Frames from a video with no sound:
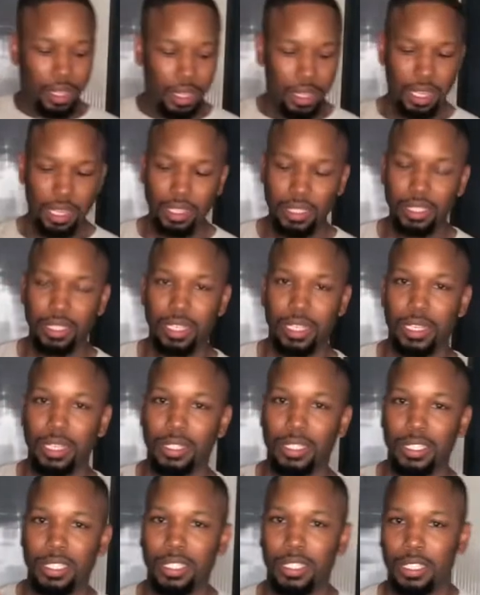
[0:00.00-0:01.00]
This
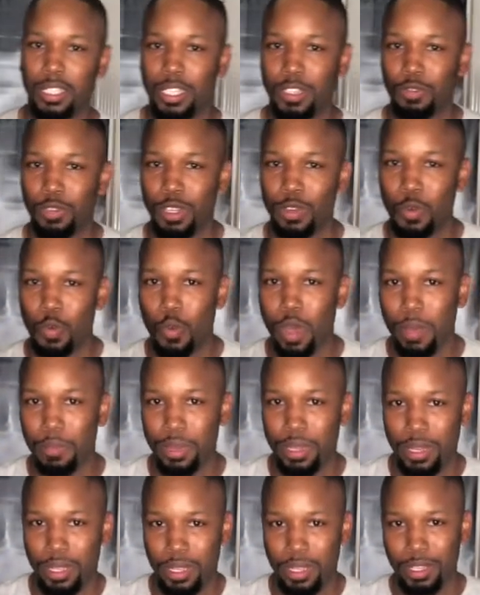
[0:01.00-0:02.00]
is the secret
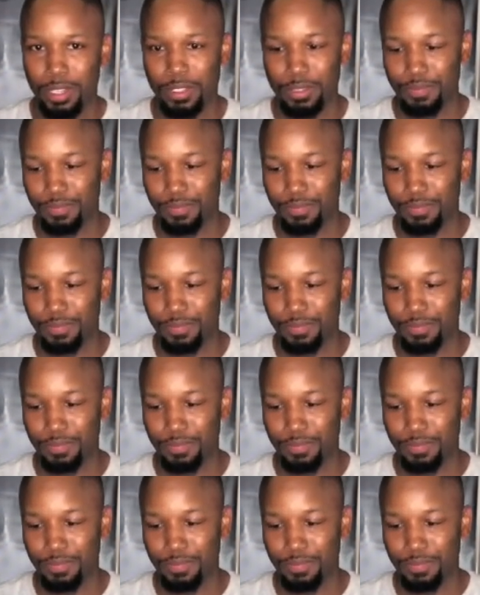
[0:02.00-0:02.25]
weapon here.